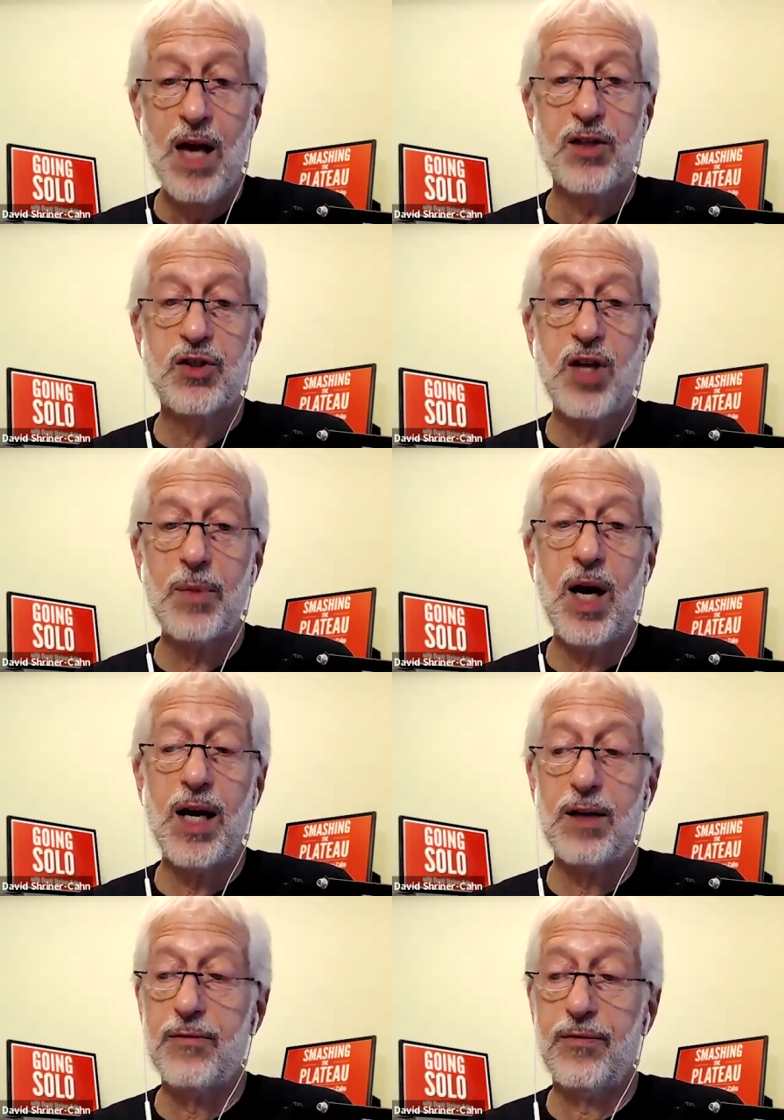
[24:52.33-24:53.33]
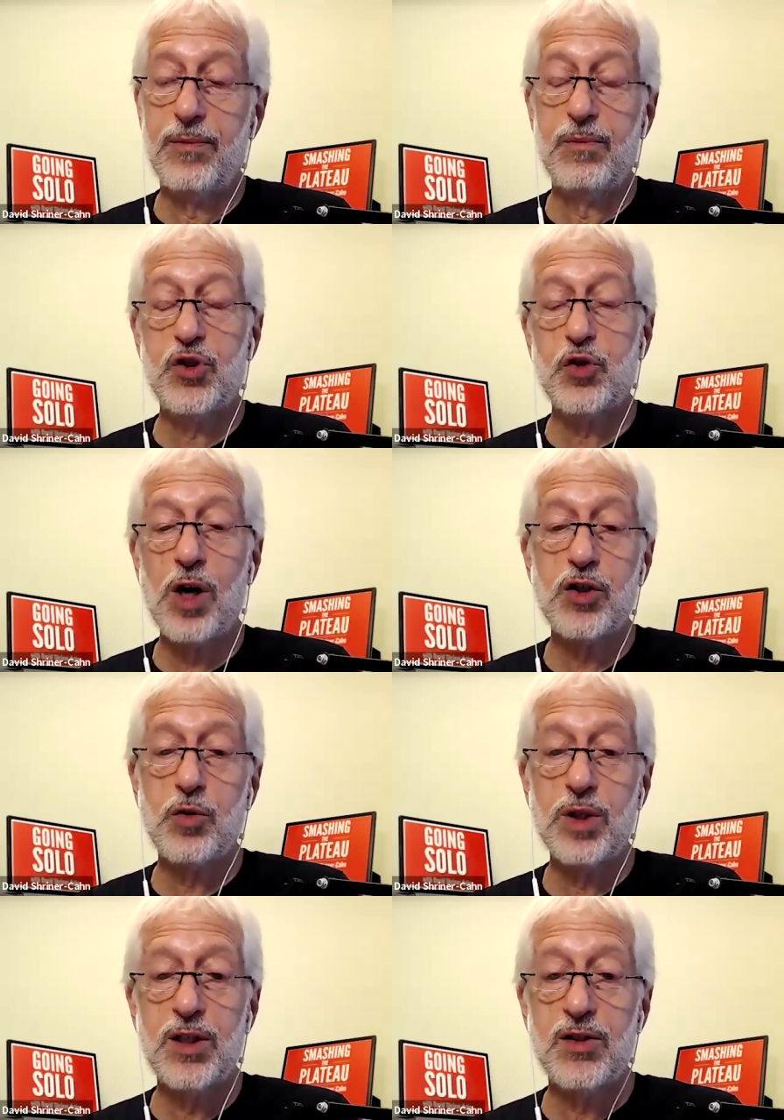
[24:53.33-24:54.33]
some kind of
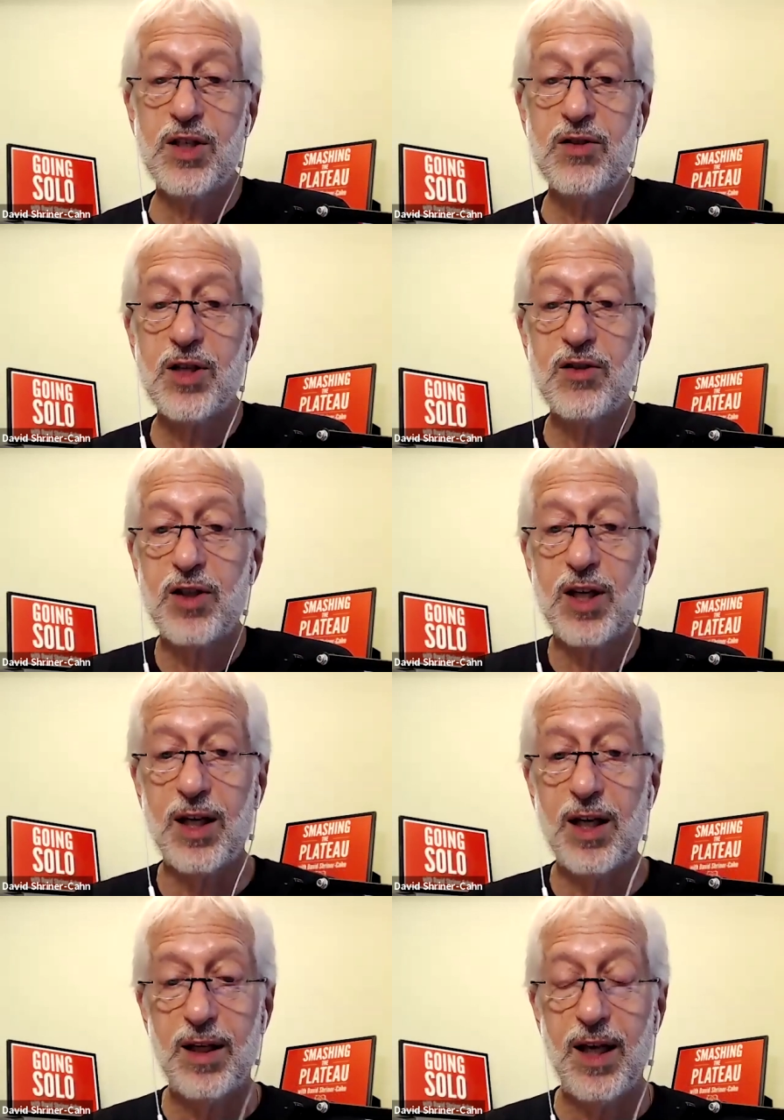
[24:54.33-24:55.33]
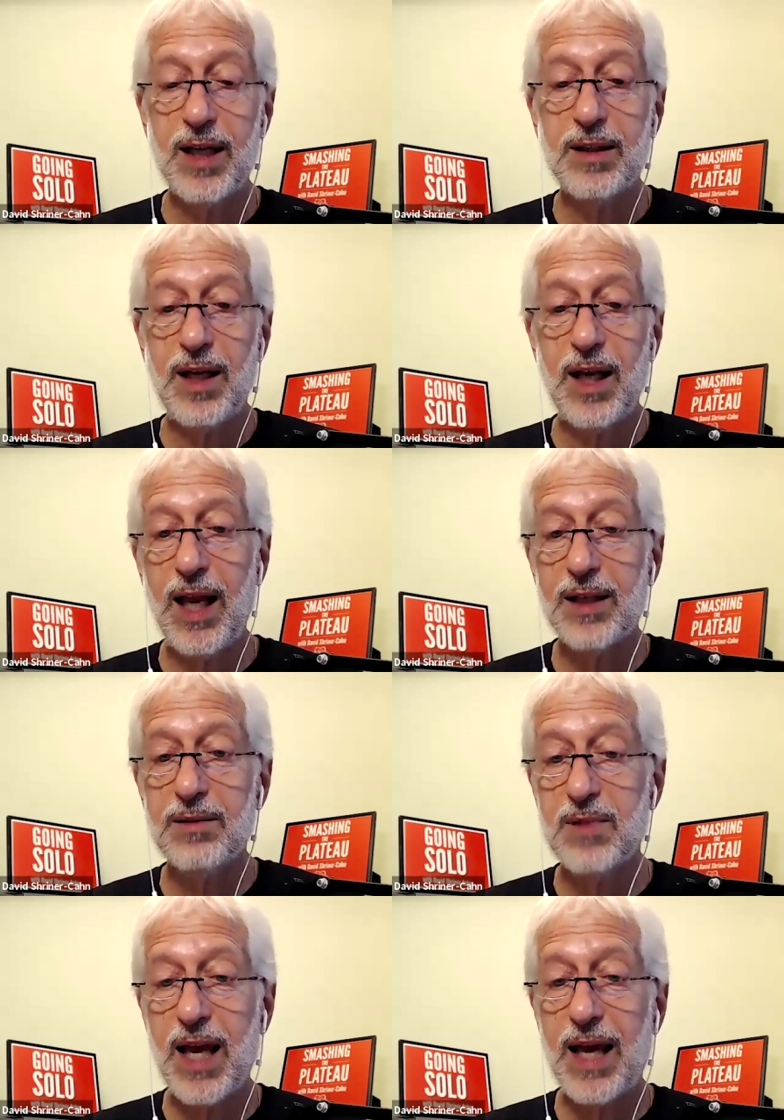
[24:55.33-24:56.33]
structure and consistency in
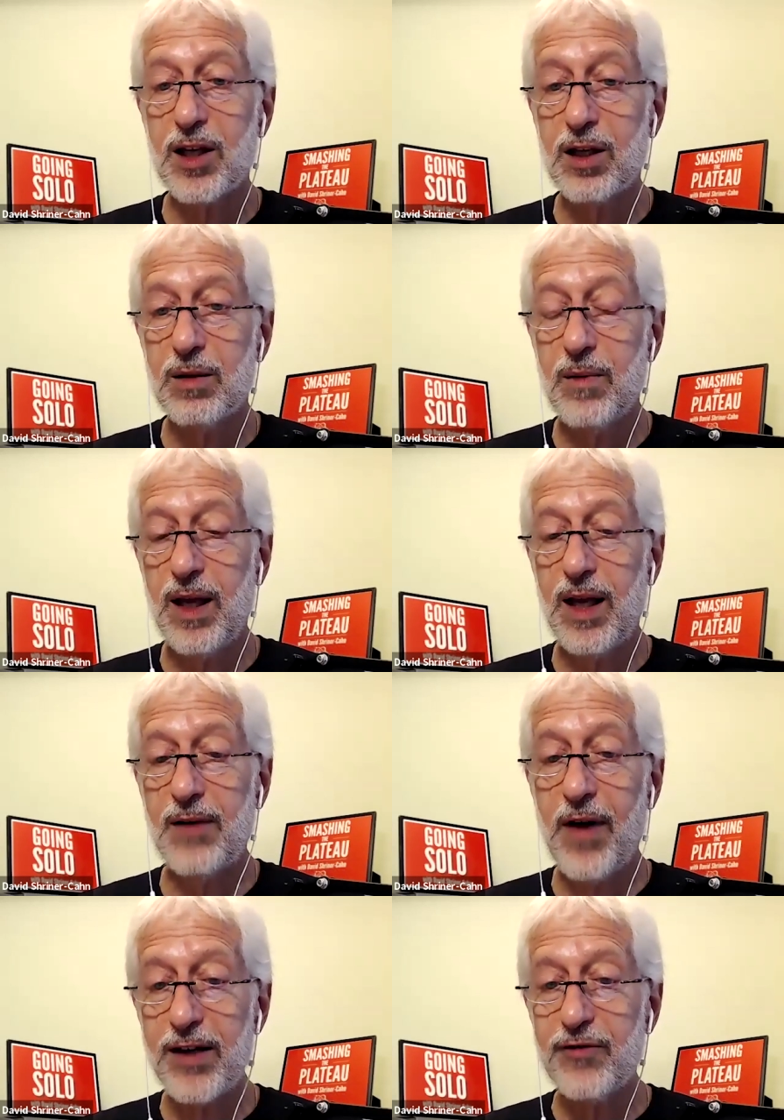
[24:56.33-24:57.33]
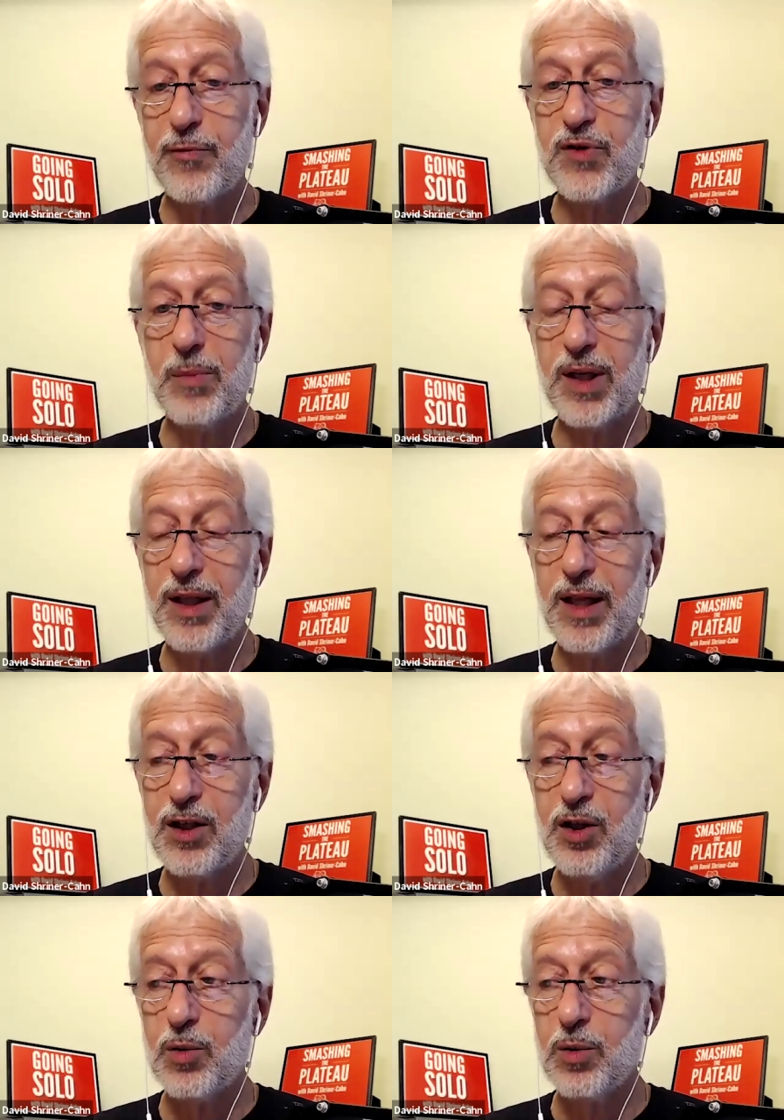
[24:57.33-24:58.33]
in getting advice from somebody like
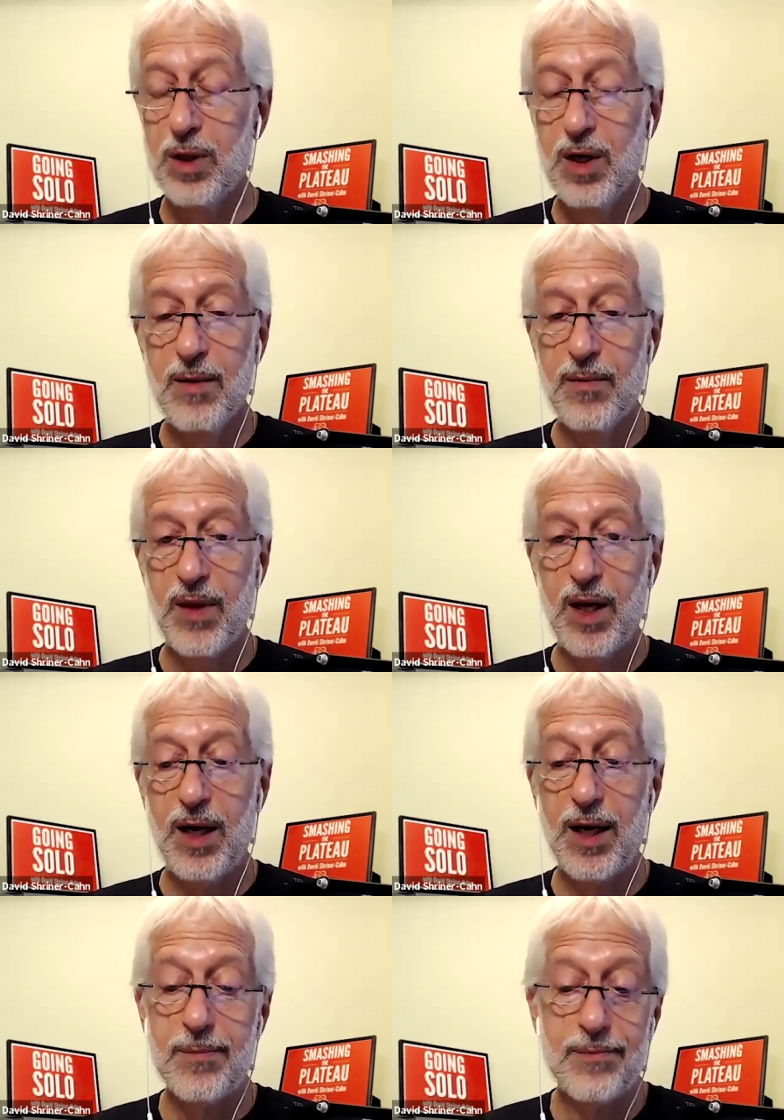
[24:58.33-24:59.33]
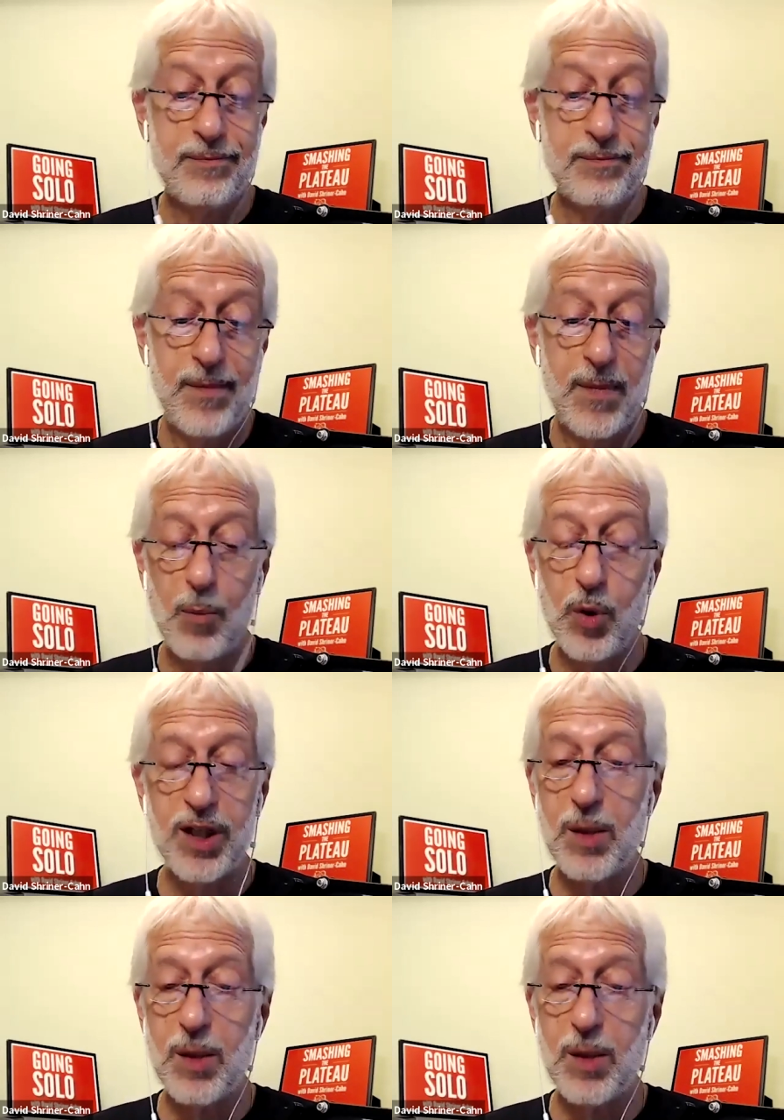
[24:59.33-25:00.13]
you um, you know, I'm willing